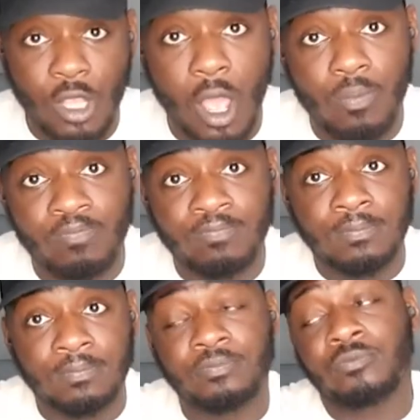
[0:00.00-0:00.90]
yo,
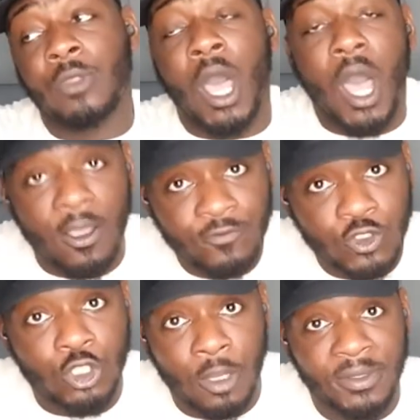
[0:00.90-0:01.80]
I've
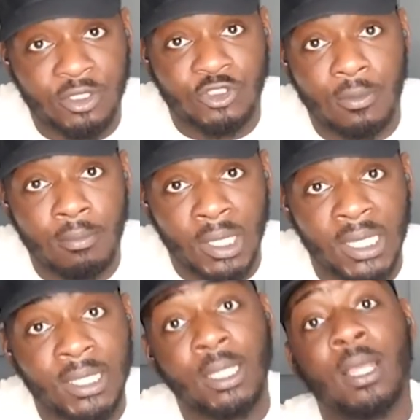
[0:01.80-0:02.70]
just come into some
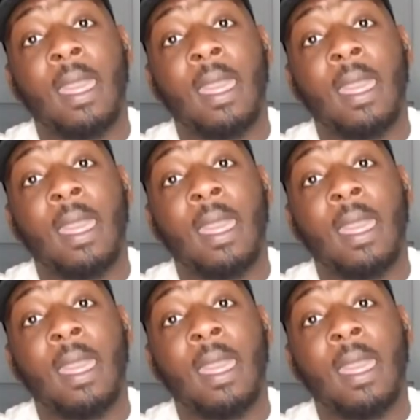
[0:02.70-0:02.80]
money.